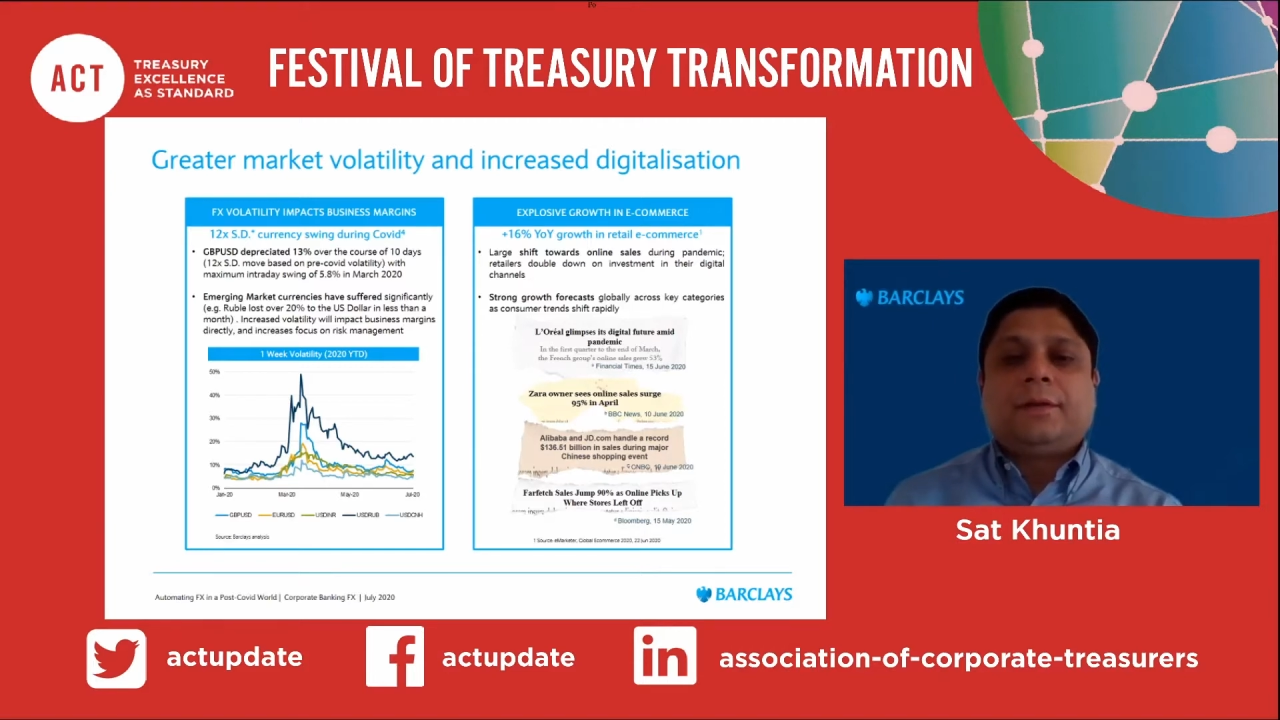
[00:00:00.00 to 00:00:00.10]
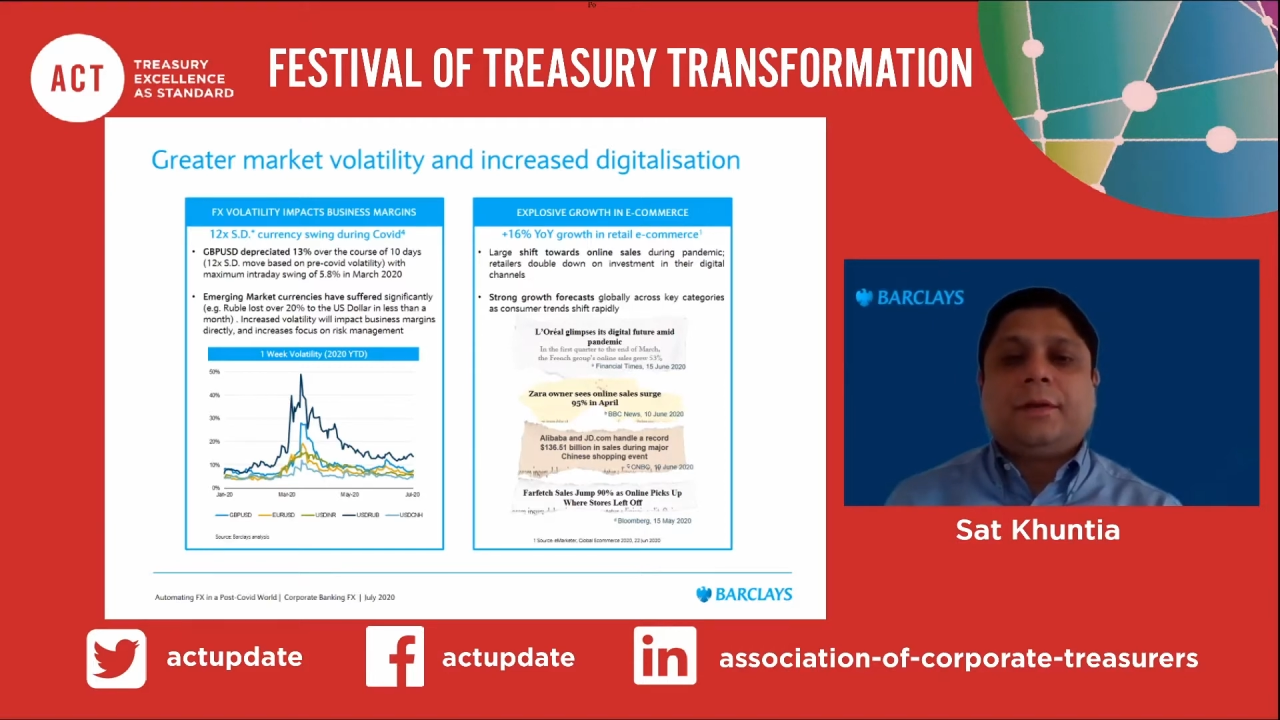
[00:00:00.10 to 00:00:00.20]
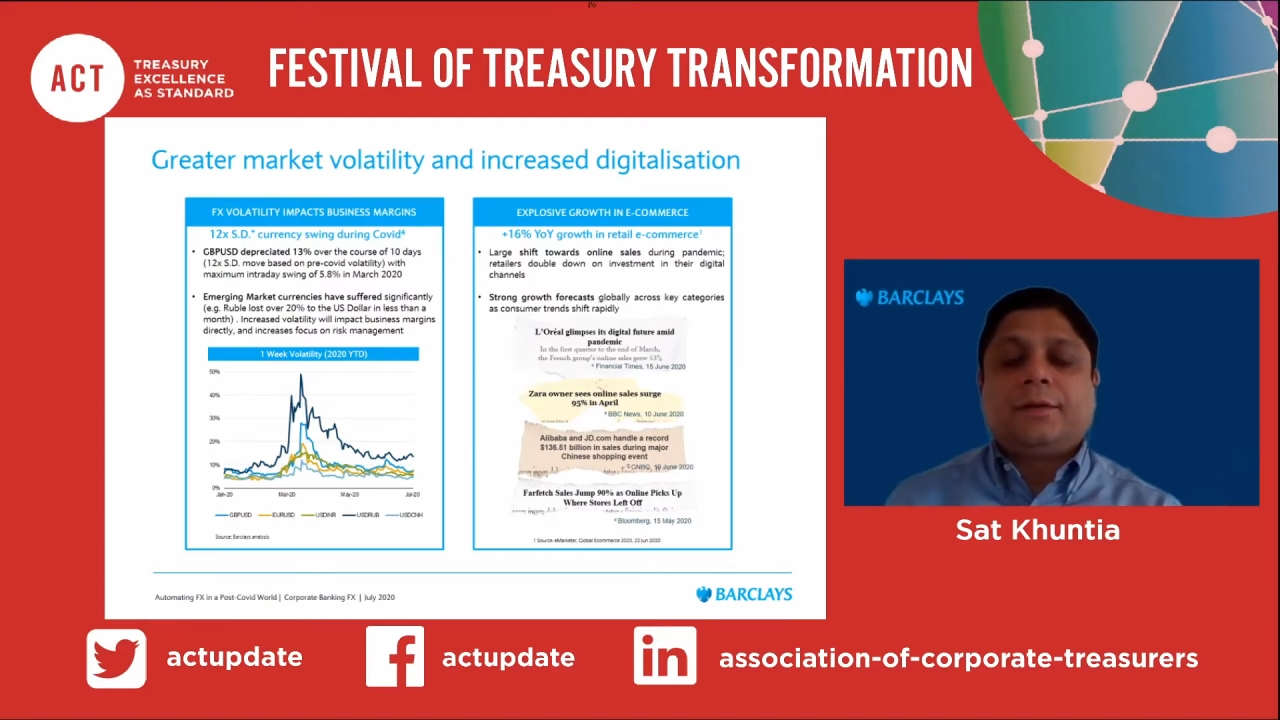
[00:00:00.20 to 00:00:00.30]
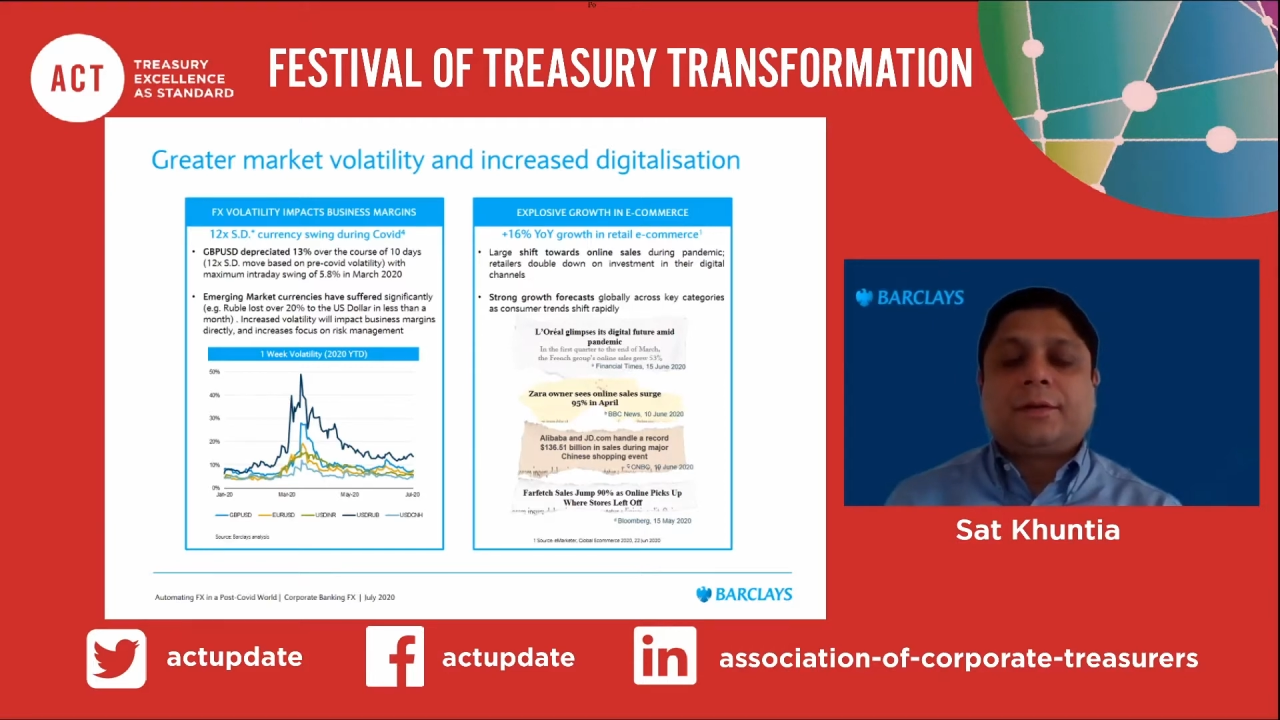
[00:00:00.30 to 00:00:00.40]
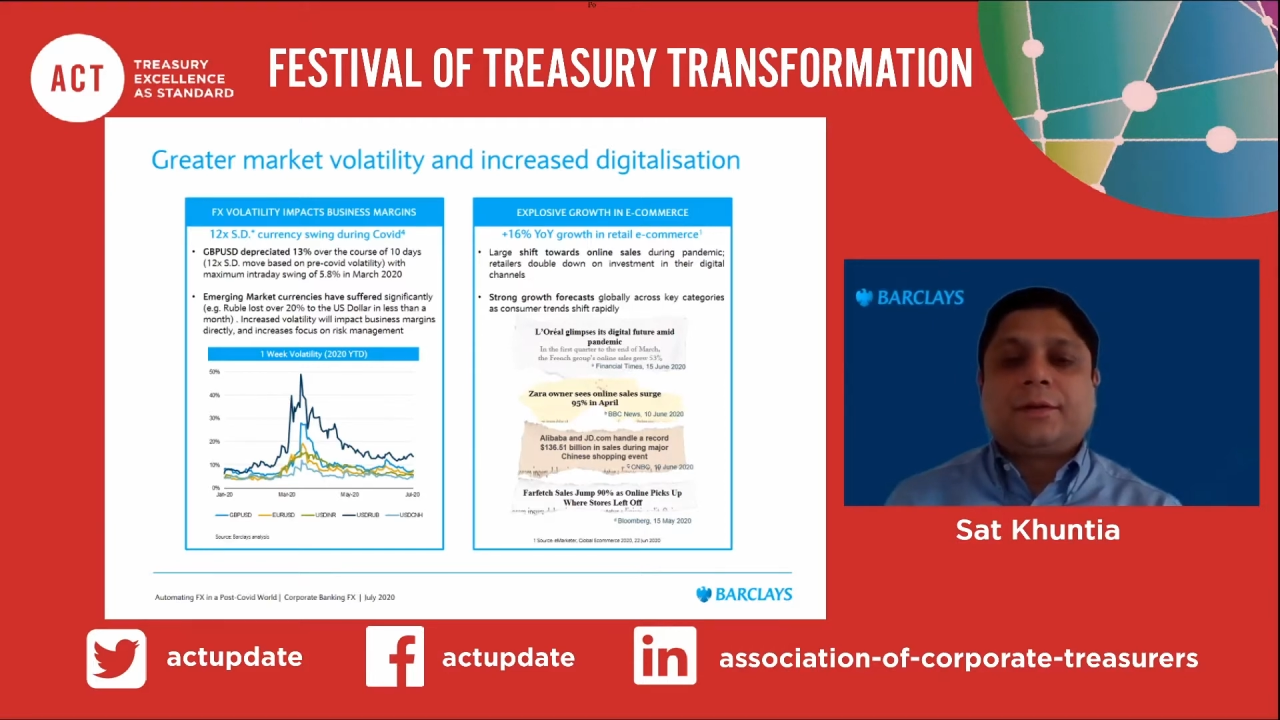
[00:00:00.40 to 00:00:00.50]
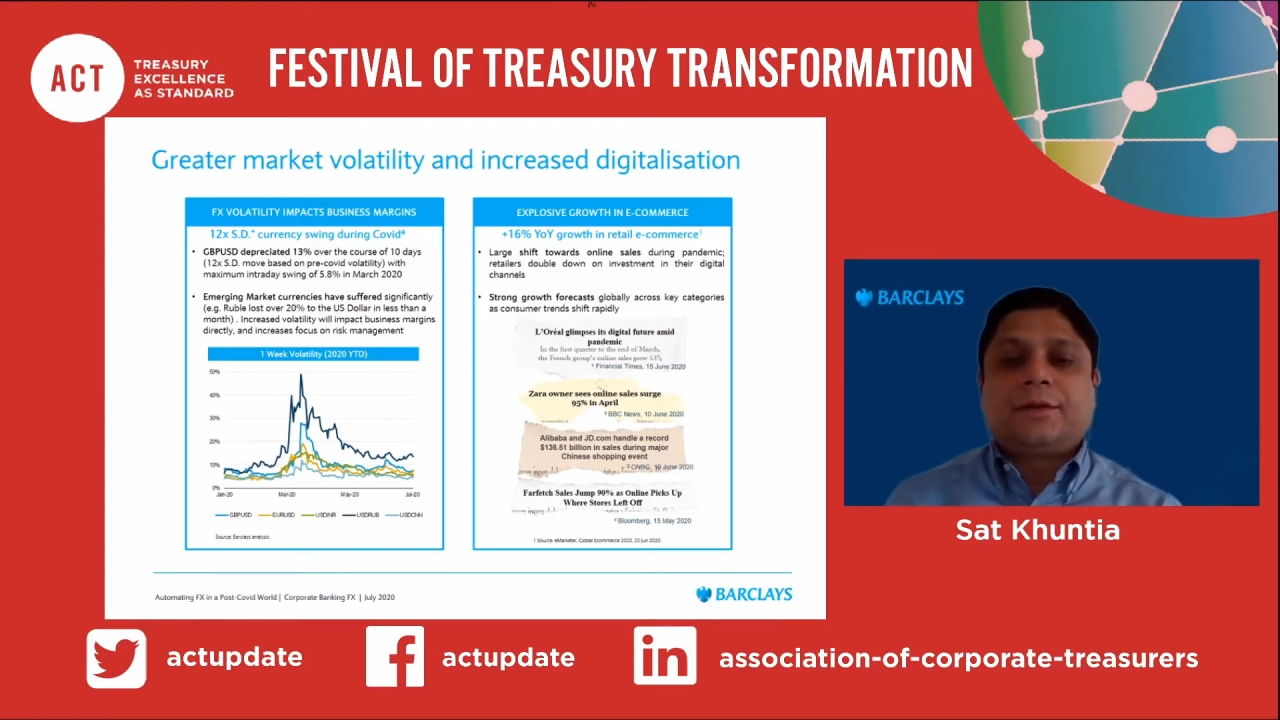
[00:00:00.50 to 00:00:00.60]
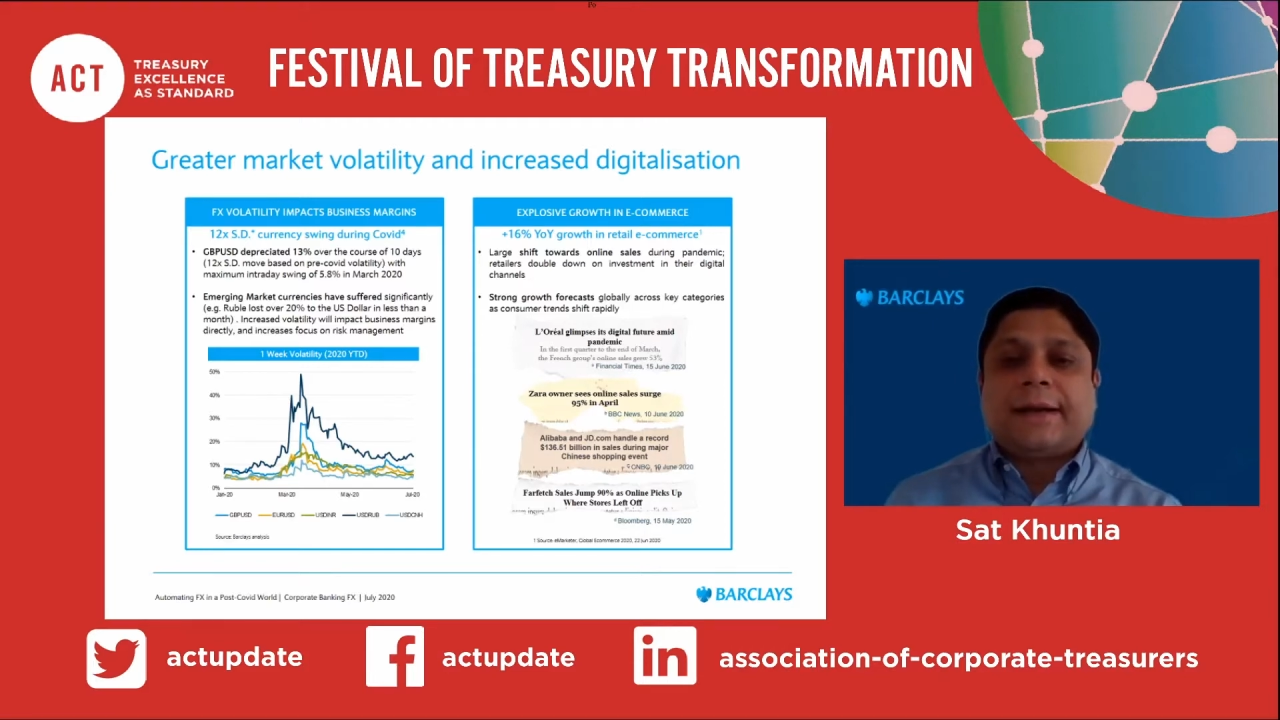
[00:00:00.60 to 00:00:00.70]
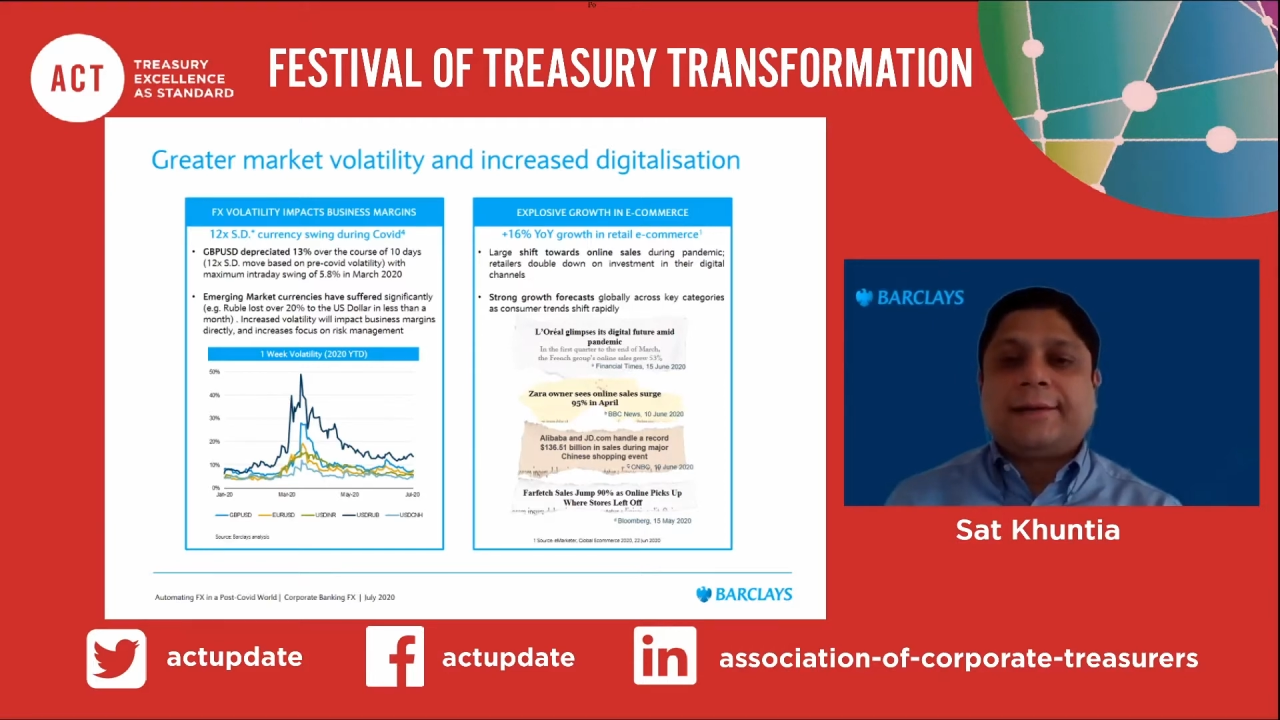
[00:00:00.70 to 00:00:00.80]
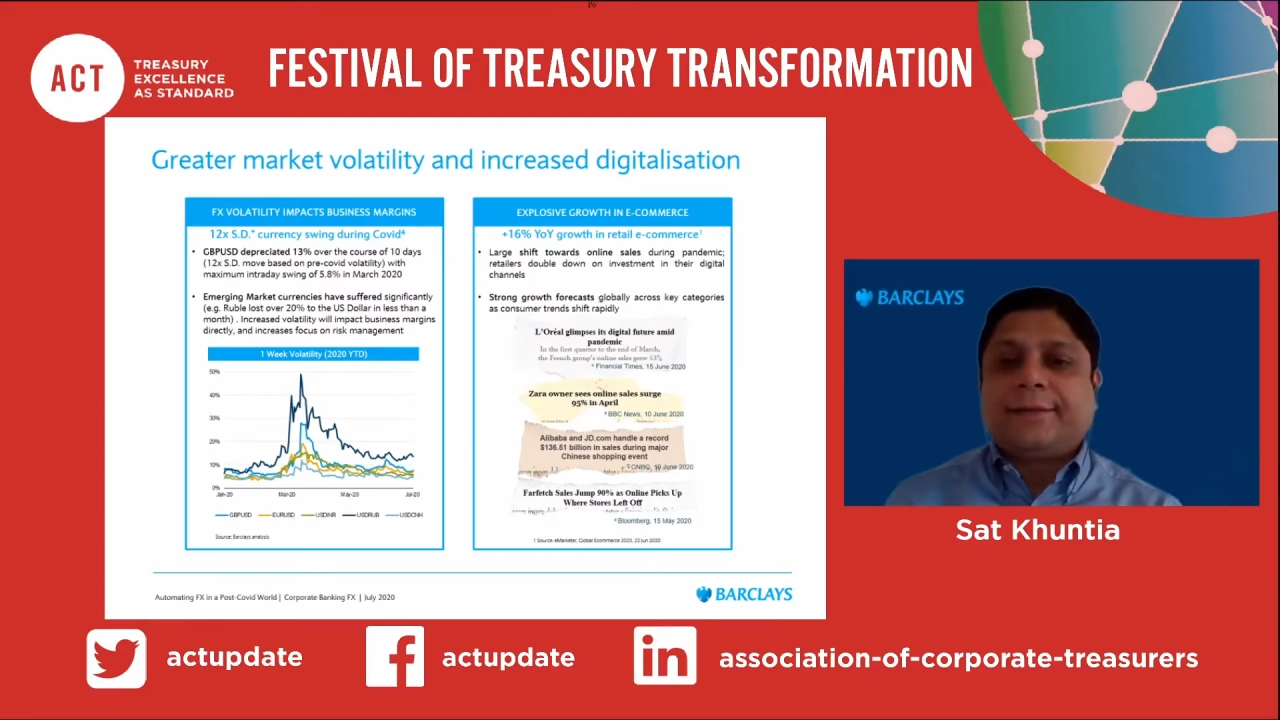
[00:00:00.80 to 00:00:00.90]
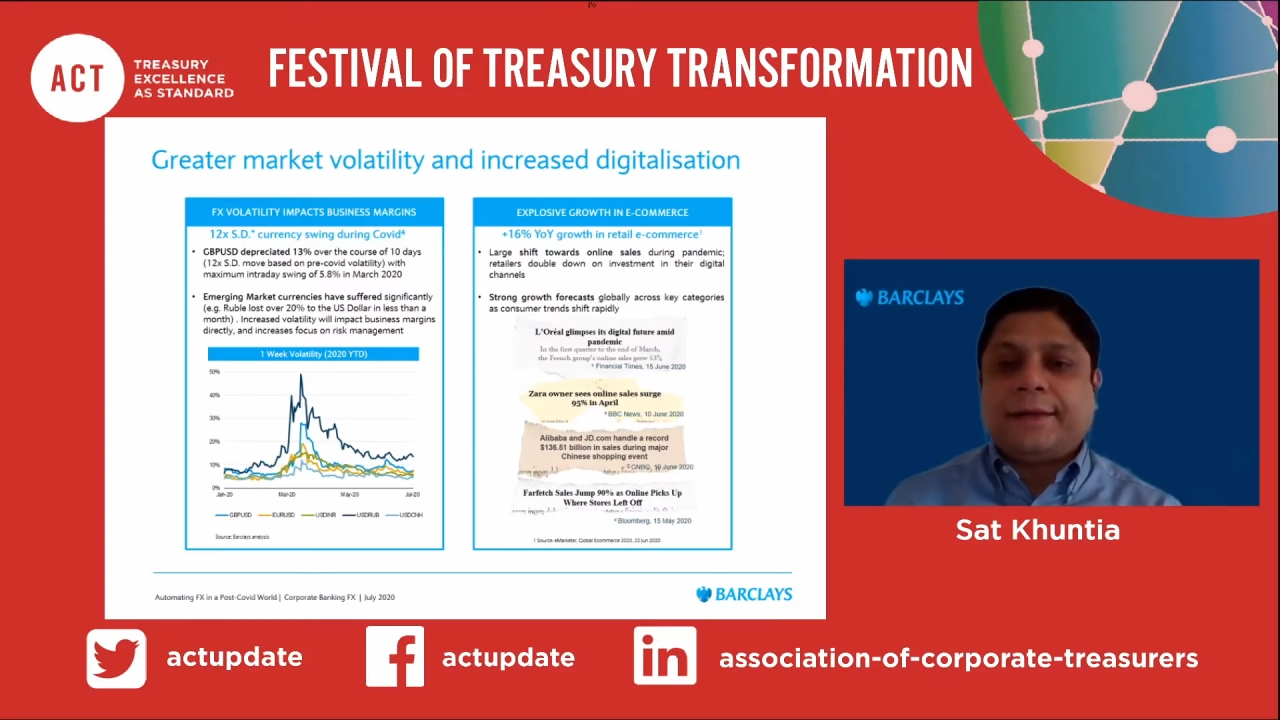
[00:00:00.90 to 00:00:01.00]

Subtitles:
digital channels